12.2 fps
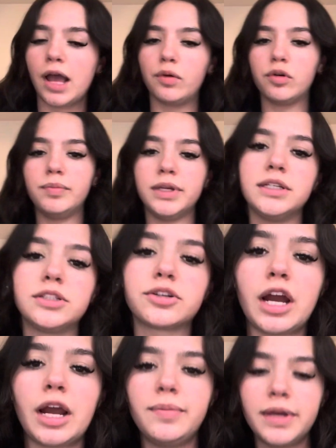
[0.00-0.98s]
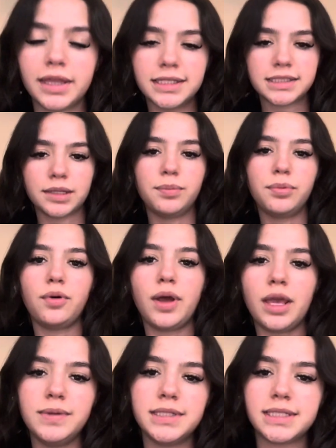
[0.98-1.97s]
will be describing the simple
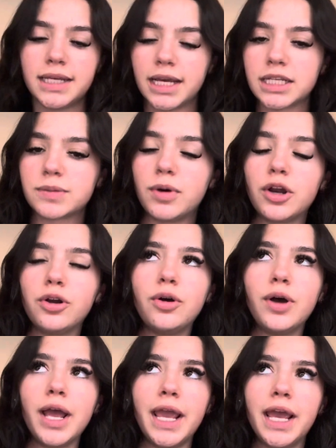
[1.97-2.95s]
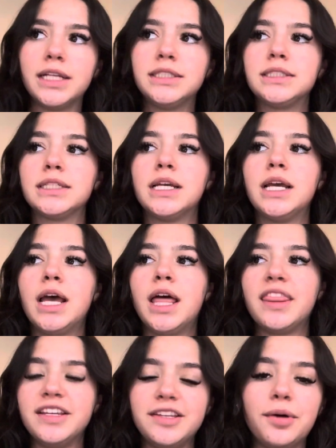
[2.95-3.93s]
ABCX model and
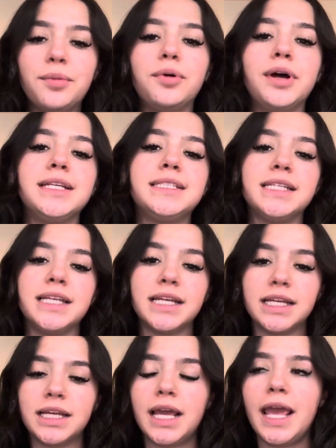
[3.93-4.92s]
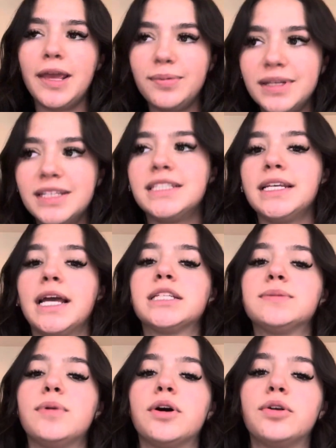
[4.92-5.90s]
the double
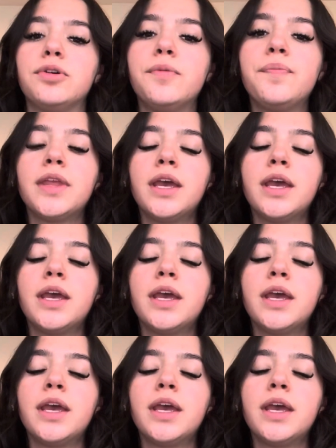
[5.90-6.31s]
ABCX model.